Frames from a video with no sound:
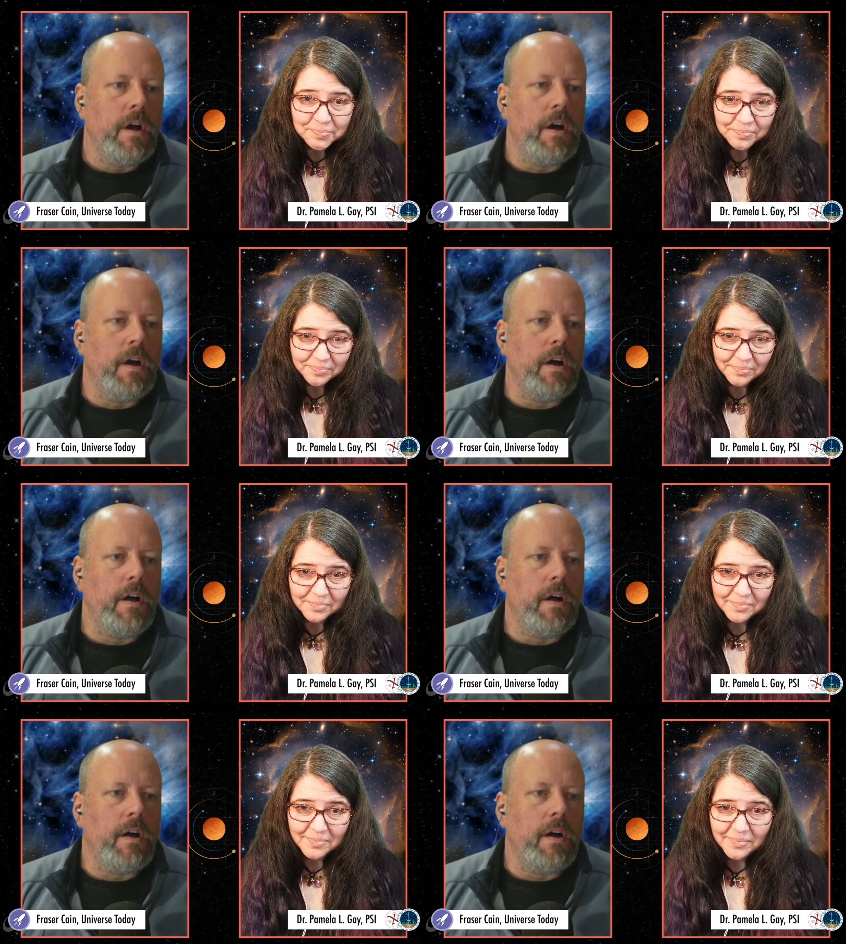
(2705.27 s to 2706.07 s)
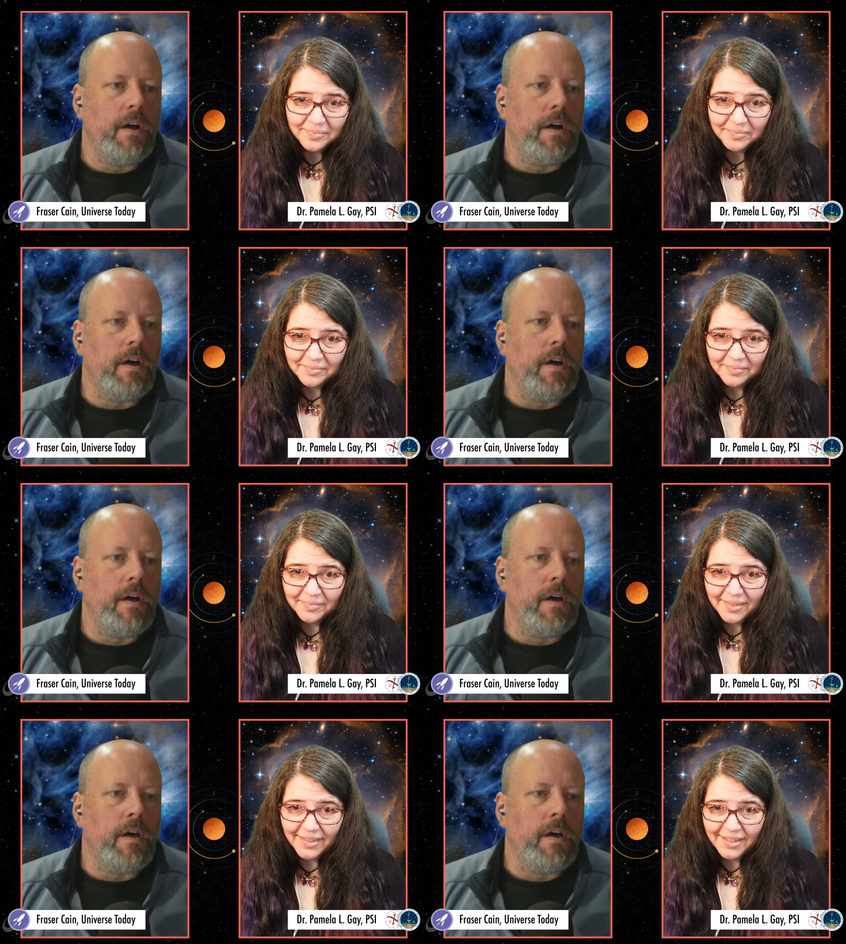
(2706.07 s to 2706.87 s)

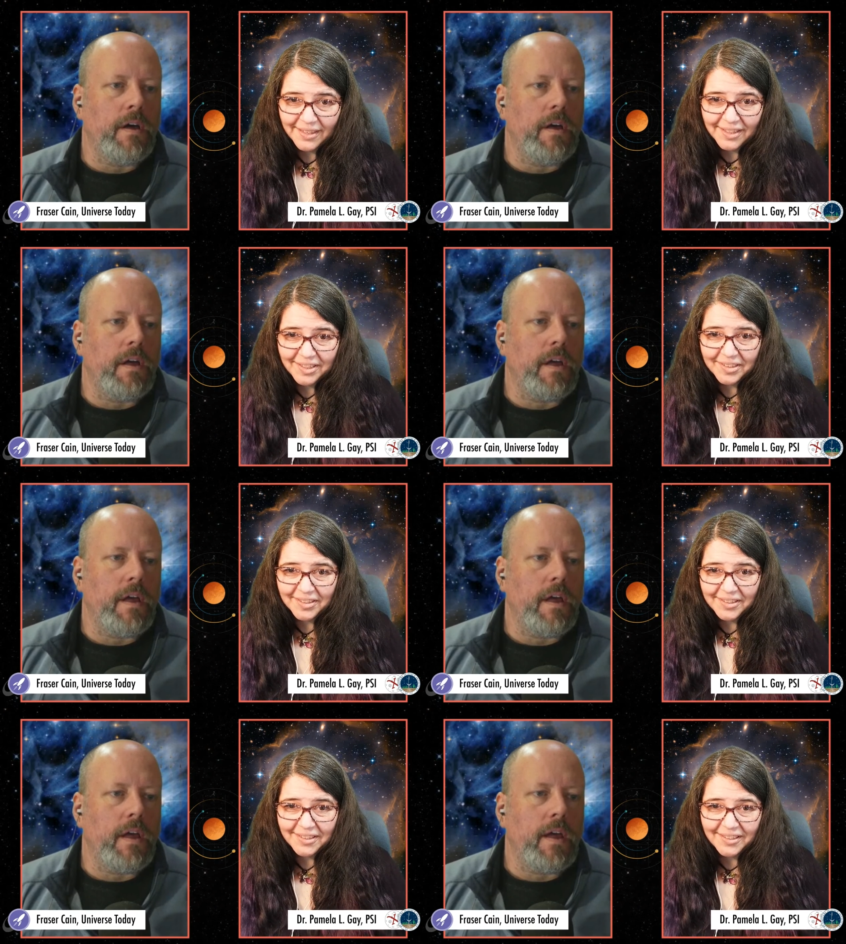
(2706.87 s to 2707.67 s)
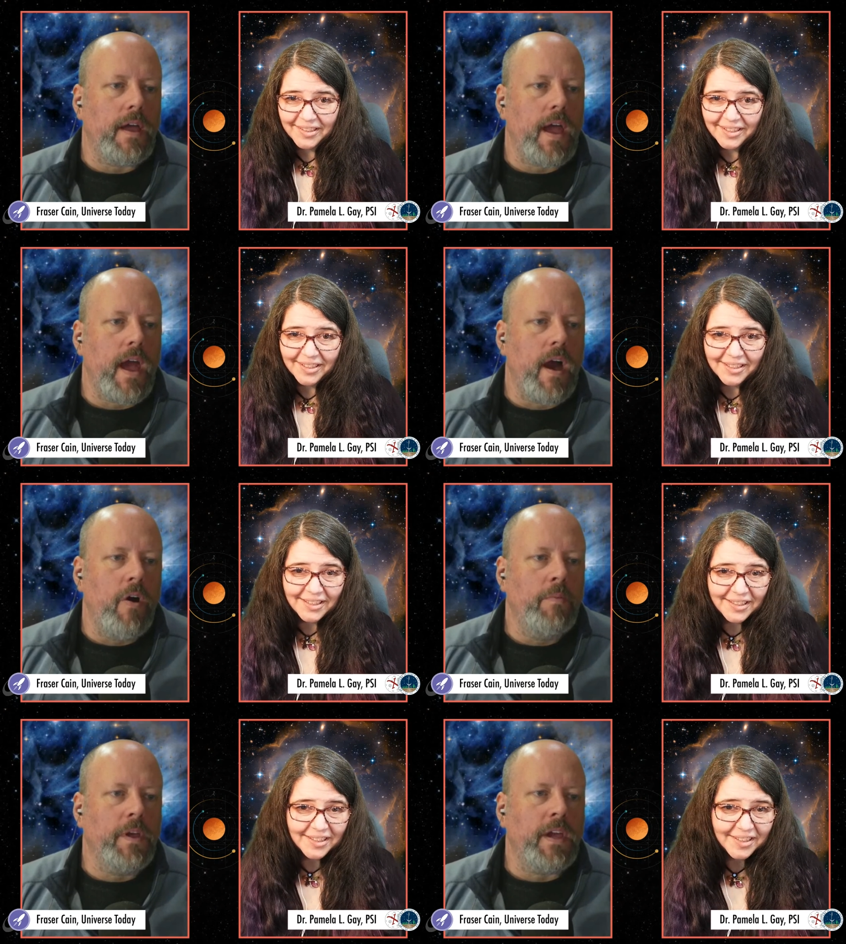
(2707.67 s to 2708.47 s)
Speaker 1: Uh,
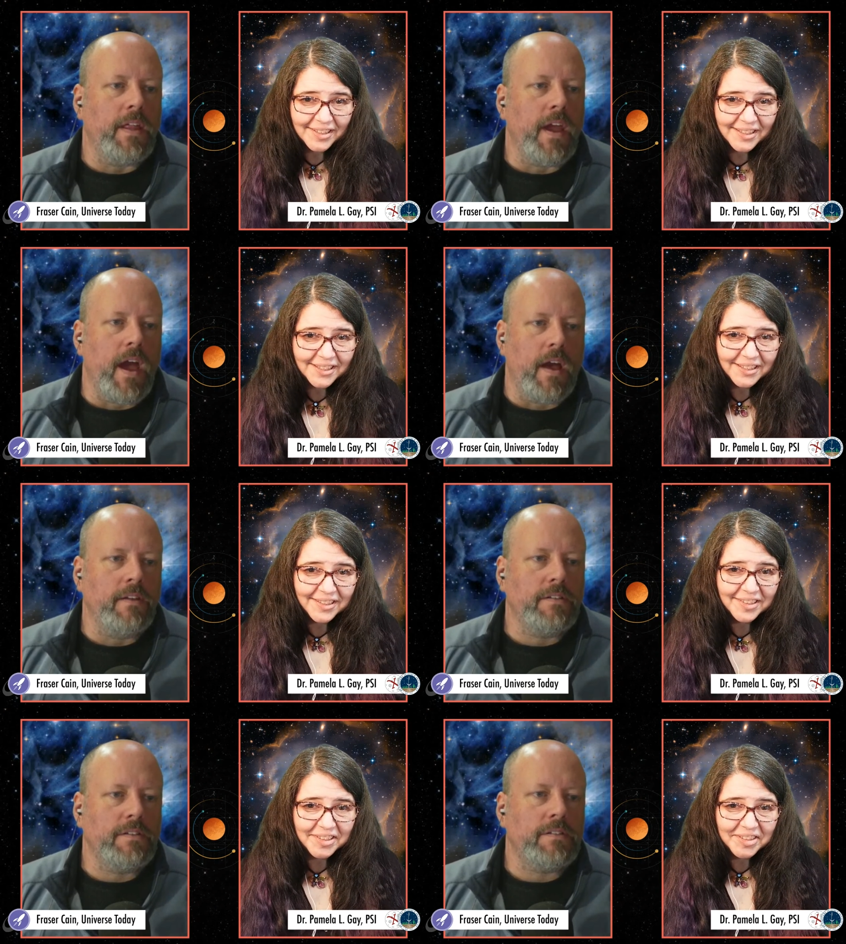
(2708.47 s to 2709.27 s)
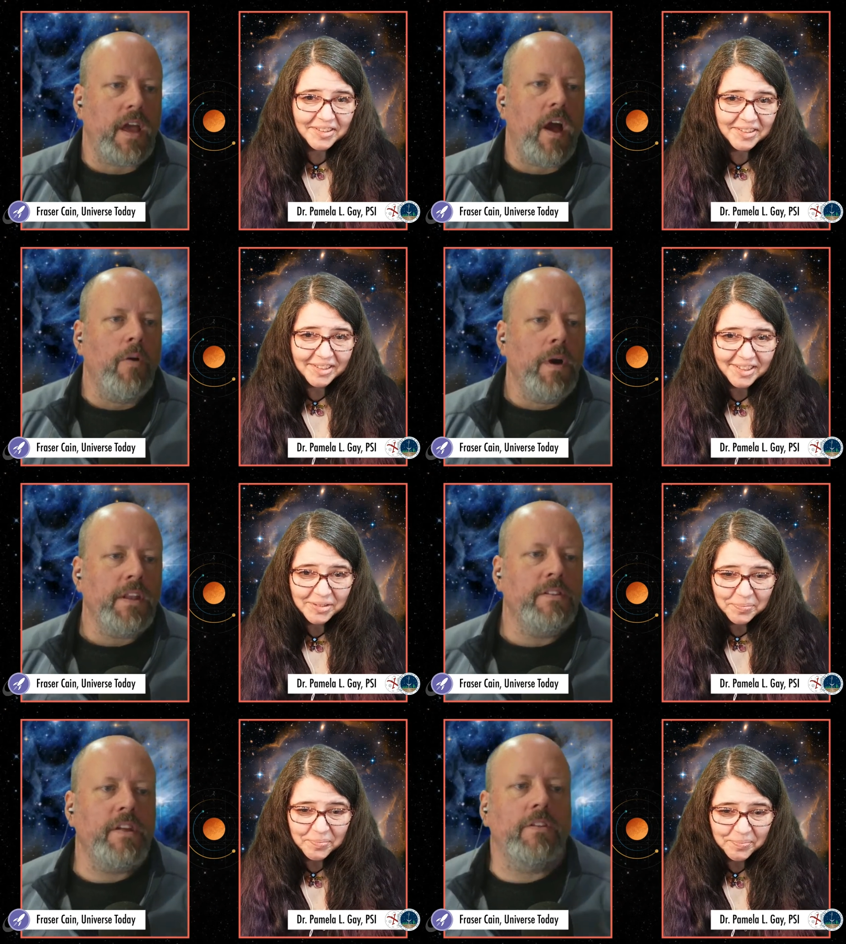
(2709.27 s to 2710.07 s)
Hal McKinney asks, how might
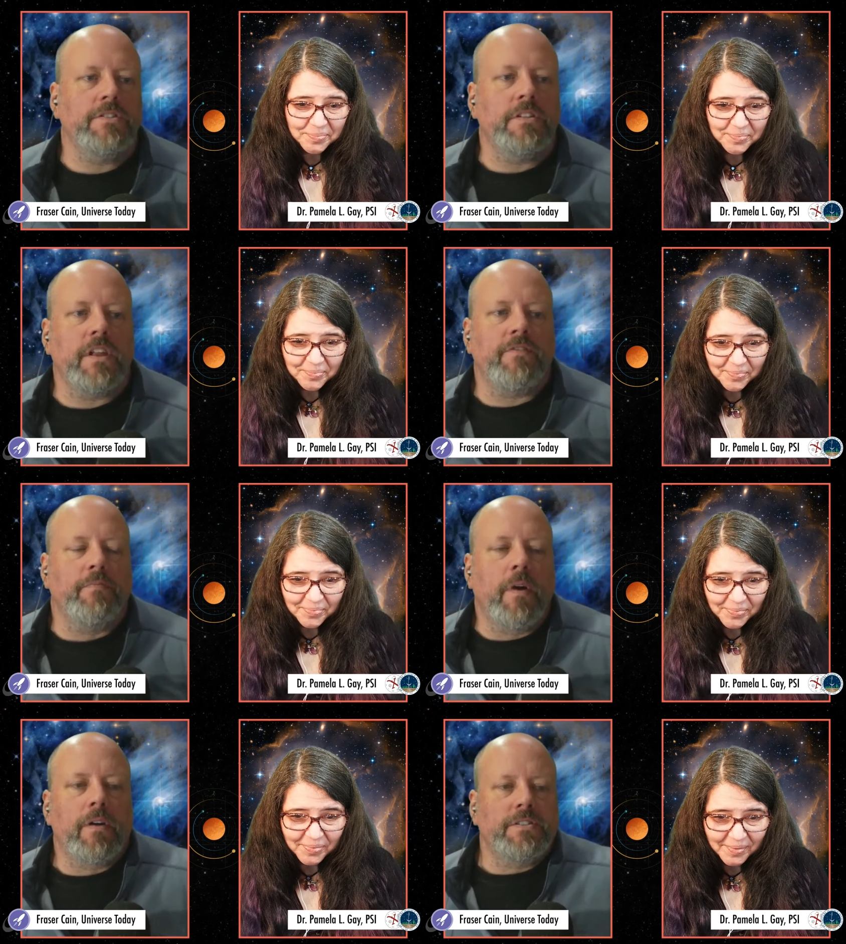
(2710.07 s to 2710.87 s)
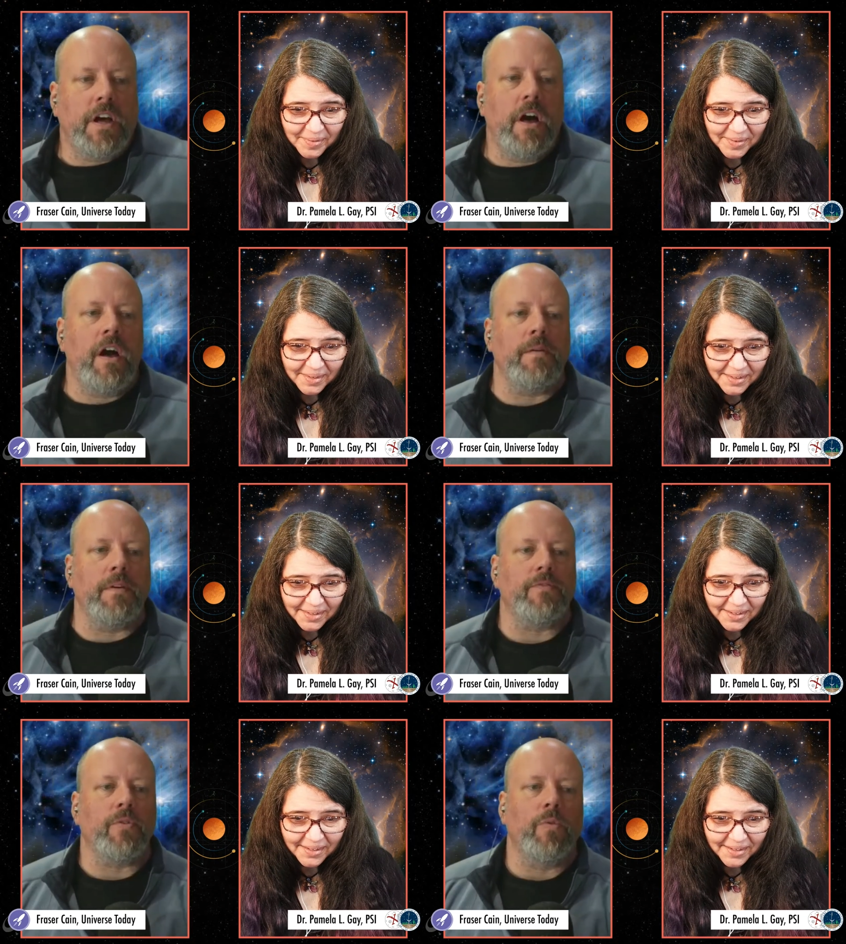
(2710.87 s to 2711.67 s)
intelligent life mark time
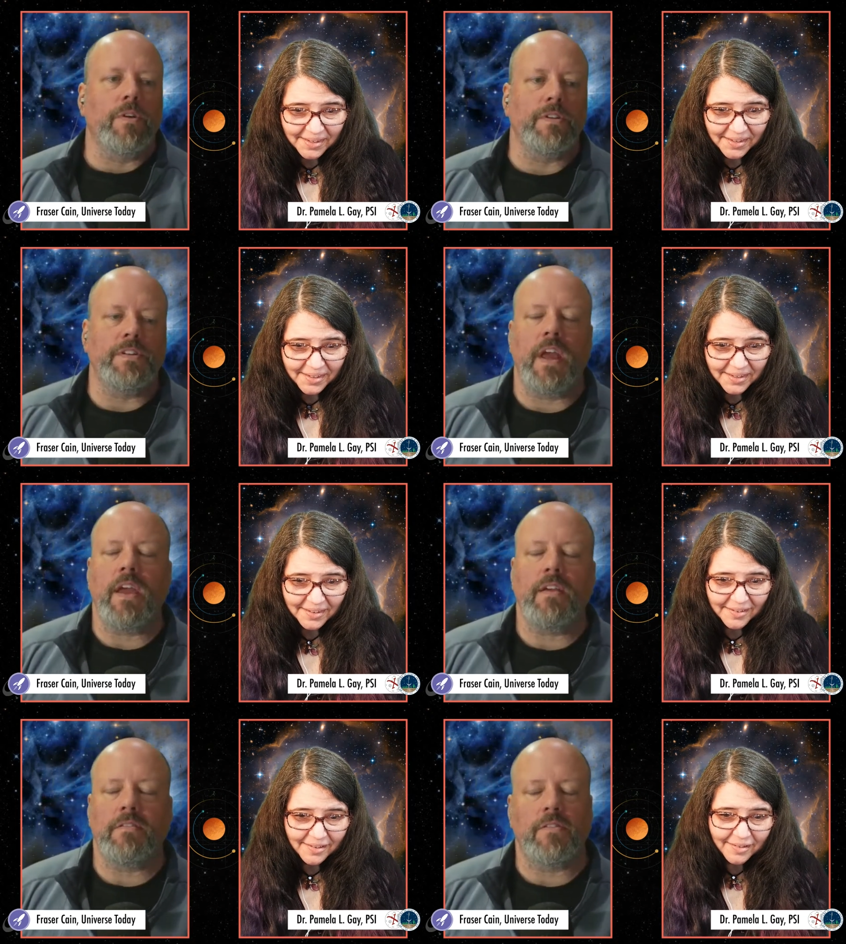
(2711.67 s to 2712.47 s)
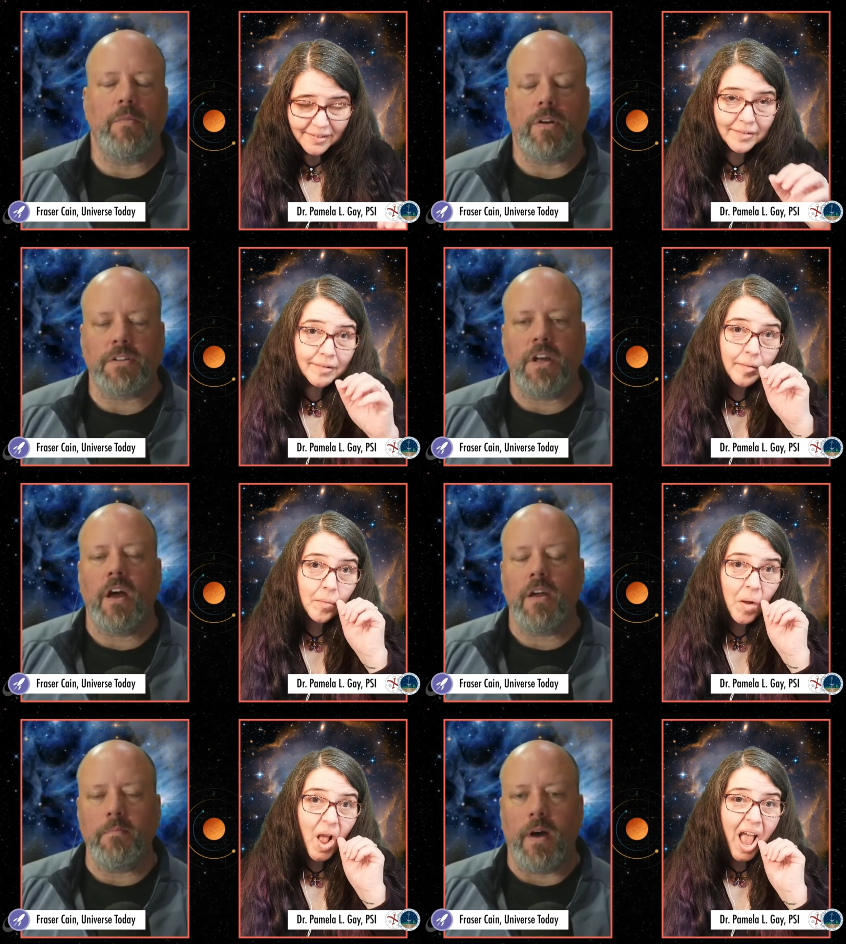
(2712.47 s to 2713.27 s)
if there weren't days to mark
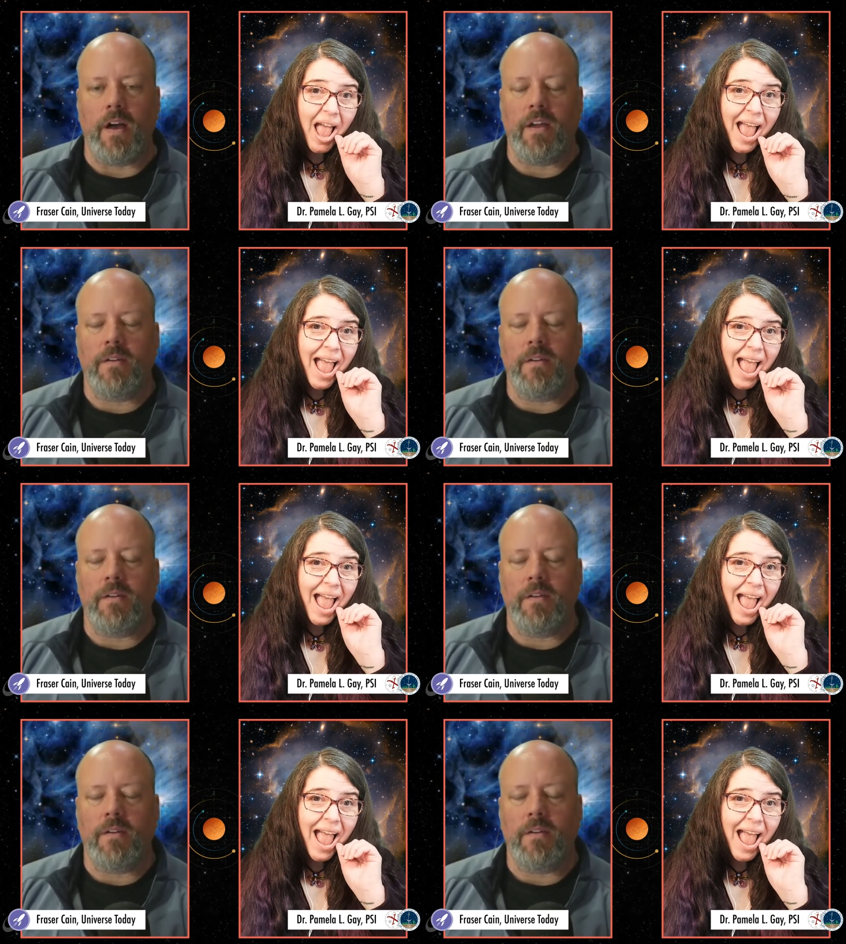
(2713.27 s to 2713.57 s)
time by?